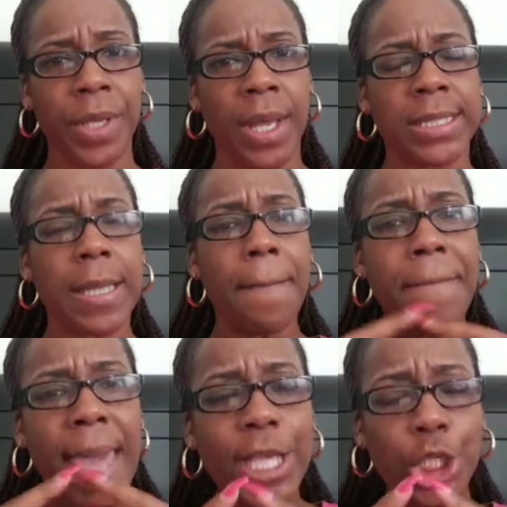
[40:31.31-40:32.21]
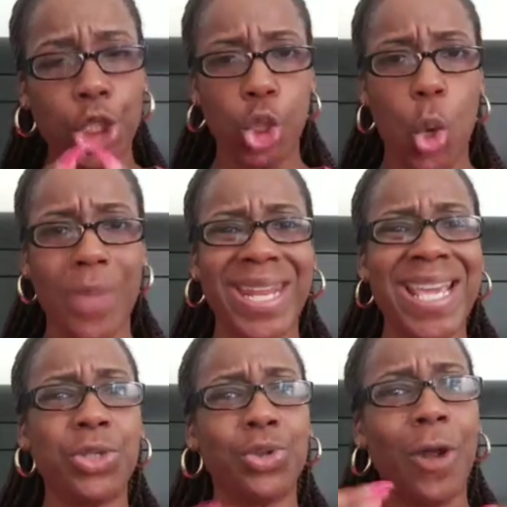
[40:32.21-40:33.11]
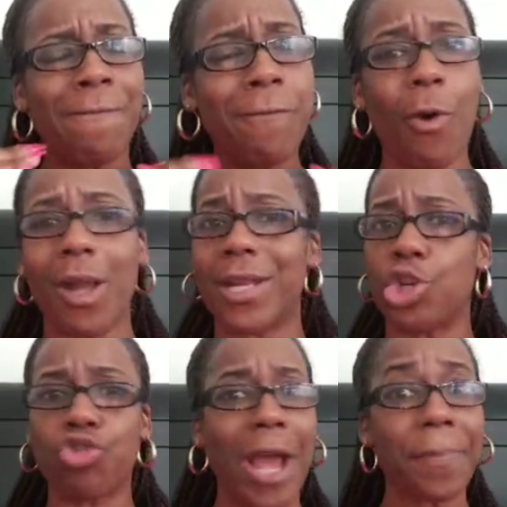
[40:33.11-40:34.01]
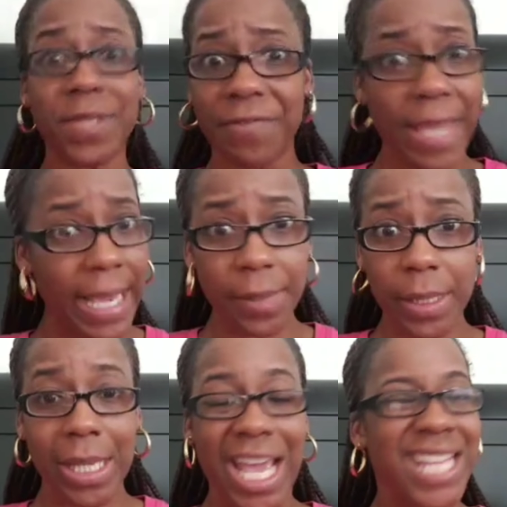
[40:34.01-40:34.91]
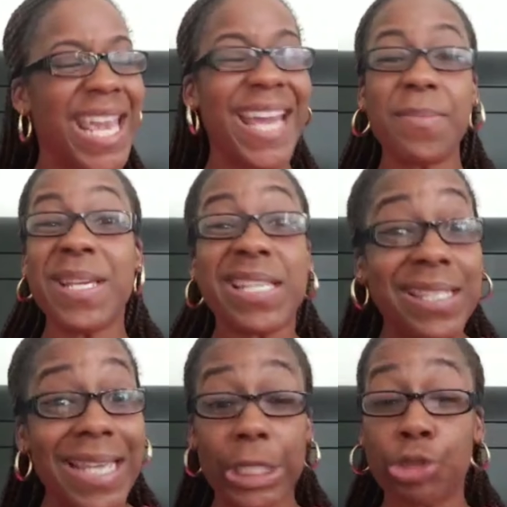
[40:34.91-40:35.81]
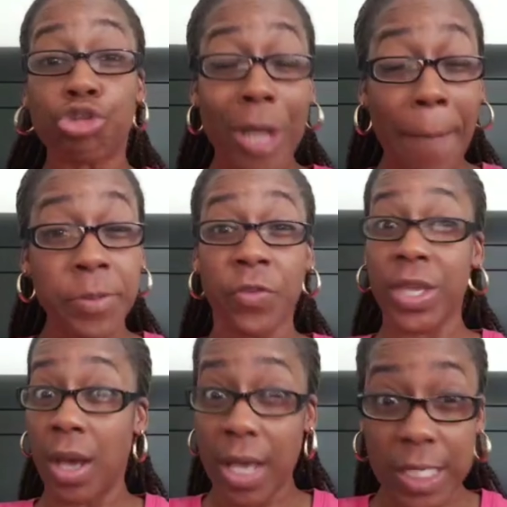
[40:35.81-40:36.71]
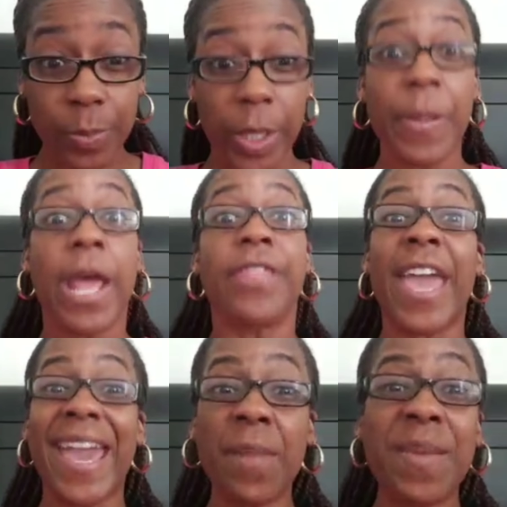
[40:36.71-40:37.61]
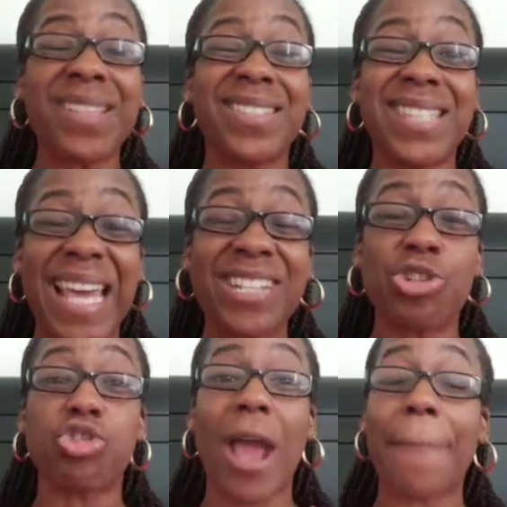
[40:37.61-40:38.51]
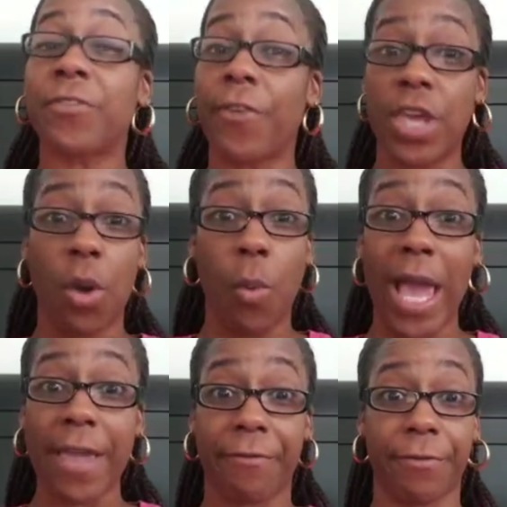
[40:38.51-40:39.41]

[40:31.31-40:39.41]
to make sure that he do not fall in the traps of the enemy the enemy is setting traps for your husband the enemy is setting traps for your wife